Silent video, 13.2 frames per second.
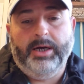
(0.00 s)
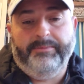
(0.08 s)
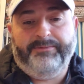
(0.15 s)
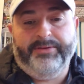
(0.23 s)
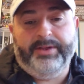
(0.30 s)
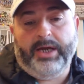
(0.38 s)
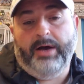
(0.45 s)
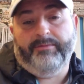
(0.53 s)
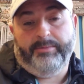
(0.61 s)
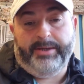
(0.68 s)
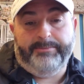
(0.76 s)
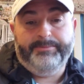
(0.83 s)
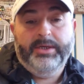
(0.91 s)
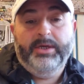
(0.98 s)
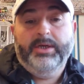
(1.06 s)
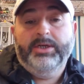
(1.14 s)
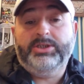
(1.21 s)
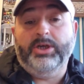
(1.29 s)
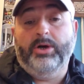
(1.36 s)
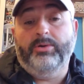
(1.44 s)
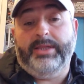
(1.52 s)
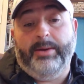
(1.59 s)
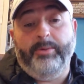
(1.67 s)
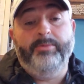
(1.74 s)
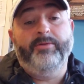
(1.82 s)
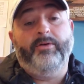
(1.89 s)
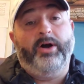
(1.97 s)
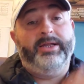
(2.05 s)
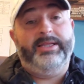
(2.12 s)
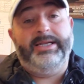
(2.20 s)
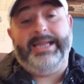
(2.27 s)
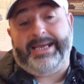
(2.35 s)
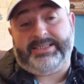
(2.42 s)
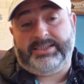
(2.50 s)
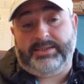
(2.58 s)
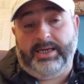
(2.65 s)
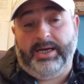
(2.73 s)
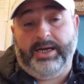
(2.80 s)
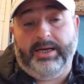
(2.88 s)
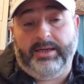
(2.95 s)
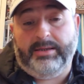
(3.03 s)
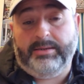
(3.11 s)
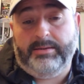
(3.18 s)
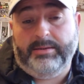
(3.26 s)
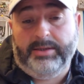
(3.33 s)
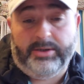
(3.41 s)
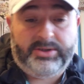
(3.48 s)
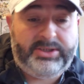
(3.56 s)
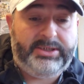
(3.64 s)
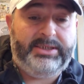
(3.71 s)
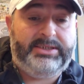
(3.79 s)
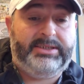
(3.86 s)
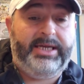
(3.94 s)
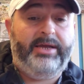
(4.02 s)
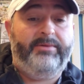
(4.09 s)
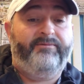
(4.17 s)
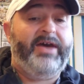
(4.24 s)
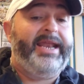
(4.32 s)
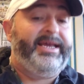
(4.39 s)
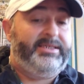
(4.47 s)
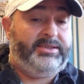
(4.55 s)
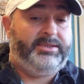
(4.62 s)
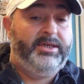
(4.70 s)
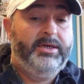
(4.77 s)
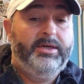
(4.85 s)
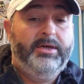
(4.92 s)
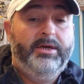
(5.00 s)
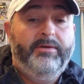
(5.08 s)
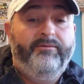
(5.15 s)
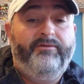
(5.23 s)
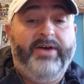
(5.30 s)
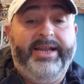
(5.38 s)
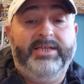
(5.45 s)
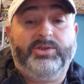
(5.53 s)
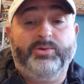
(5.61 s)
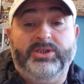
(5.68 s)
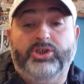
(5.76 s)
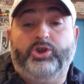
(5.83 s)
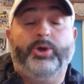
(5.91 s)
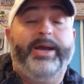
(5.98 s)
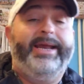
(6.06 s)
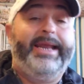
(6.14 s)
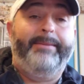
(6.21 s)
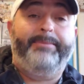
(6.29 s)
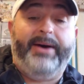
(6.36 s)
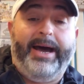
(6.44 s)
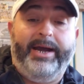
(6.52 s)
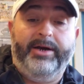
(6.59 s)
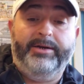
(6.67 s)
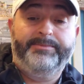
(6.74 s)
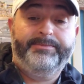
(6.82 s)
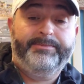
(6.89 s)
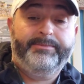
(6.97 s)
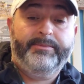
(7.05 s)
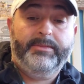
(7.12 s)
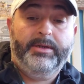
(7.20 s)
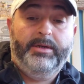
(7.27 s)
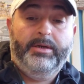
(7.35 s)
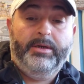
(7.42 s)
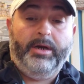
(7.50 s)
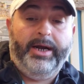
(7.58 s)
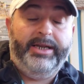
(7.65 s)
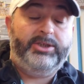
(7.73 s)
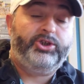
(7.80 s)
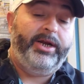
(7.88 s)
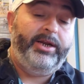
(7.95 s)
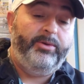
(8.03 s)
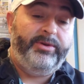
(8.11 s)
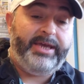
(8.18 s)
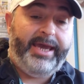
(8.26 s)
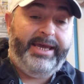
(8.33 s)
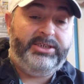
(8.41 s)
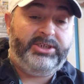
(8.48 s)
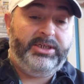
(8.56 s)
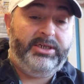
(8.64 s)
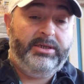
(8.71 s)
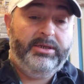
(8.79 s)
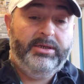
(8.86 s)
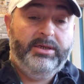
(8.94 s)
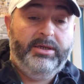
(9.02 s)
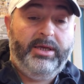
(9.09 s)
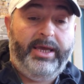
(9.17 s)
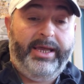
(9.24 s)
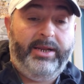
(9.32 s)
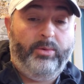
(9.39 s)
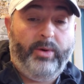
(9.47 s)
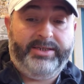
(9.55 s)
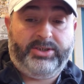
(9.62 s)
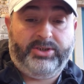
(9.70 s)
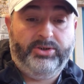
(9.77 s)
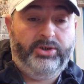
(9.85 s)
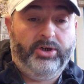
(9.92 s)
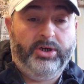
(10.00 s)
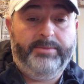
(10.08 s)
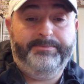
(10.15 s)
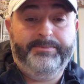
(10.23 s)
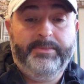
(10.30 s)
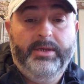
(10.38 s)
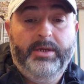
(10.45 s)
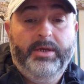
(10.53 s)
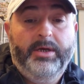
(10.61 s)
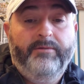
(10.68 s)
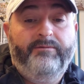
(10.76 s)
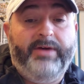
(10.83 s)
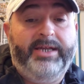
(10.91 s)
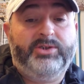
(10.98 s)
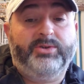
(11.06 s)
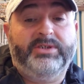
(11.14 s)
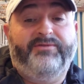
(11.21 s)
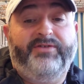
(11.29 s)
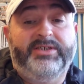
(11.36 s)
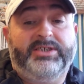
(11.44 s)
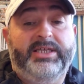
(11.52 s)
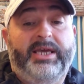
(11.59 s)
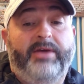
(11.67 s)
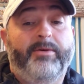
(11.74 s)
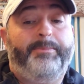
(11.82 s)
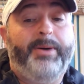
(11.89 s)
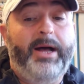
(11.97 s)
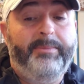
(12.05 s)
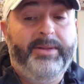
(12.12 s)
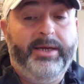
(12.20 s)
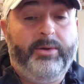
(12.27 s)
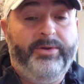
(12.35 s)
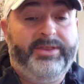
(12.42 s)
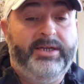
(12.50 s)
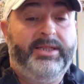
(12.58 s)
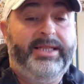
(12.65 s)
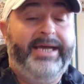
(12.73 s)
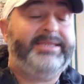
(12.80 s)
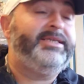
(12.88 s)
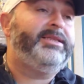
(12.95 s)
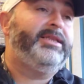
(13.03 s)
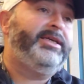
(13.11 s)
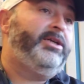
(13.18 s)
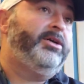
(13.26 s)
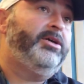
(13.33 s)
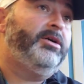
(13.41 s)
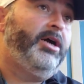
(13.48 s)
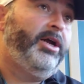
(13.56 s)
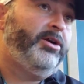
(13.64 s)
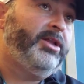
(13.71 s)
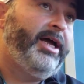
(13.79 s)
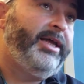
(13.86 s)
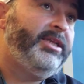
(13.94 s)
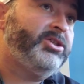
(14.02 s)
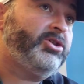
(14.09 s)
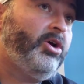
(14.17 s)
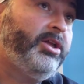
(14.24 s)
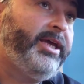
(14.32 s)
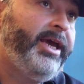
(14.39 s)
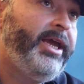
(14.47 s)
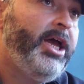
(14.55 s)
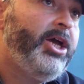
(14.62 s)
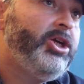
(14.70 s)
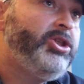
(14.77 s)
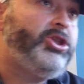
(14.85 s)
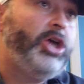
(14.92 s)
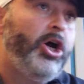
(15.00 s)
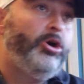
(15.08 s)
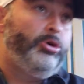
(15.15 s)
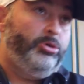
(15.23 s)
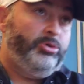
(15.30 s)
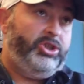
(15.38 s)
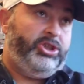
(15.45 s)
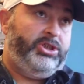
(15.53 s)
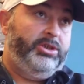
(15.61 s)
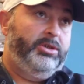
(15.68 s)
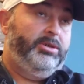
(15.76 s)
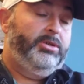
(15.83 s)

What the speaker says: for the government. So then we move on to the next little city-state, Venice. Venice was a trade empire. All right, it traded with Asia and in Western Europe. Venice was officially a republic with an elected leader, underline this, called a doge,